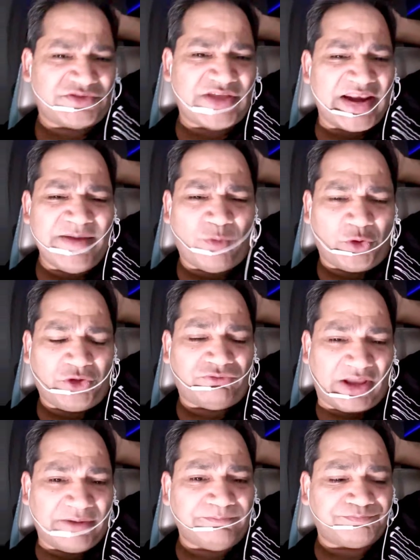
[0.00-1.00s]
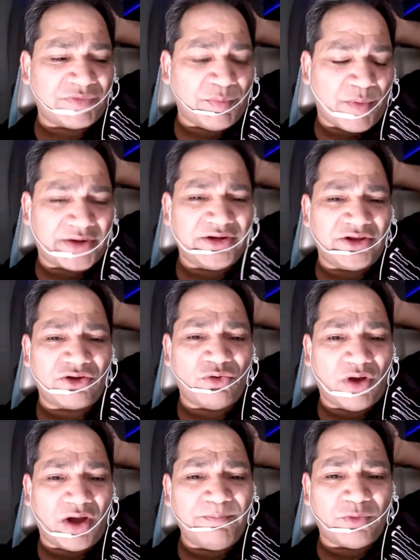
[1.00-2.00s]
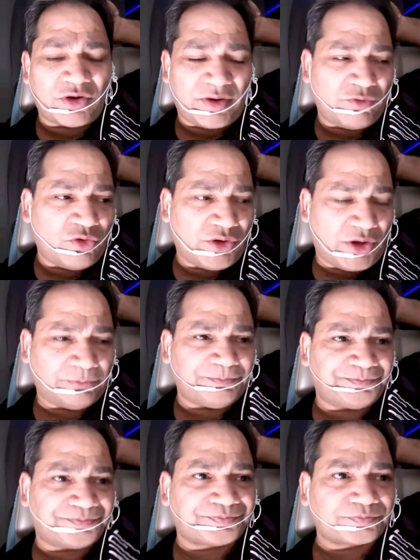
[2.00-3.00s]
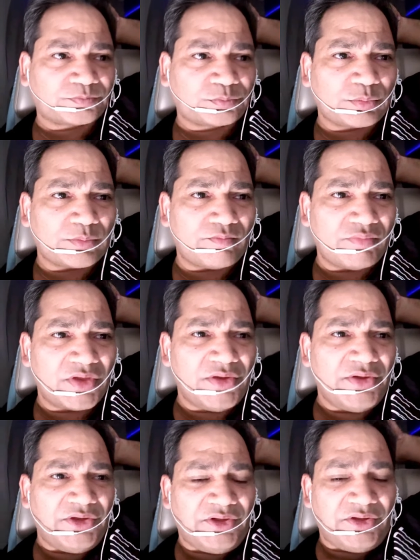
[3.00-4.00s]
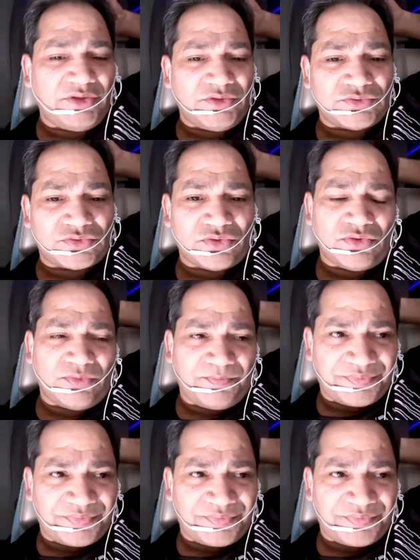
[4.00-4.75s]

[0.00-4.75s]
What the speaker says: any point of time, market can go up or go down. So